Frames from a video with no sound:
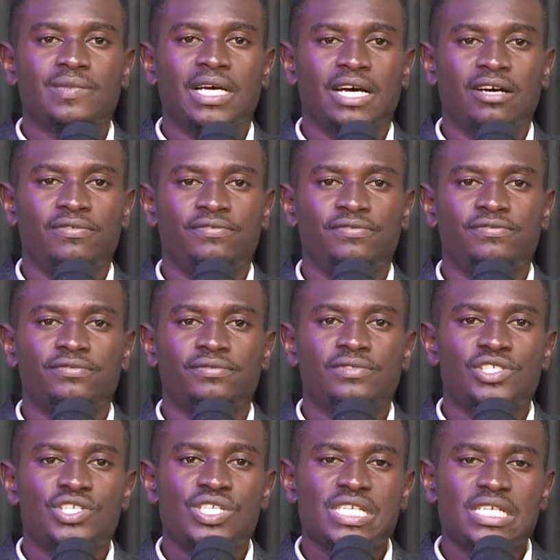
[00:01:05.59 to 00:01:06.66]
have
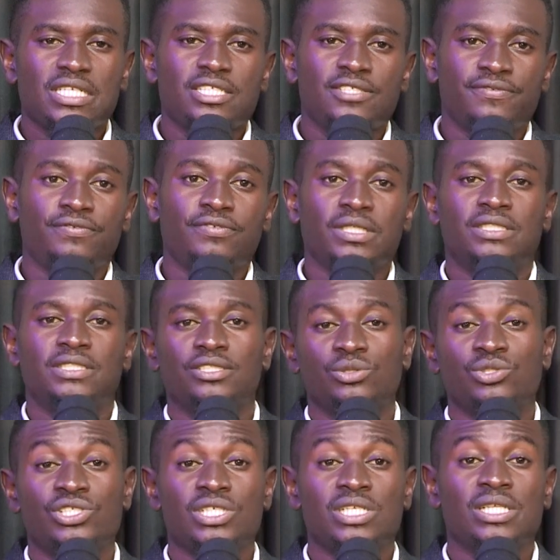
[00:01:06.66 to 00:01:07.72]
seen it fit
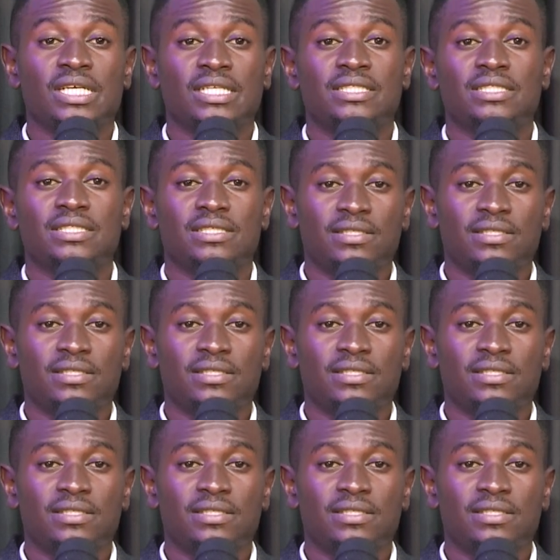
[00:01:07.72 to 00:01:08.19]
to see that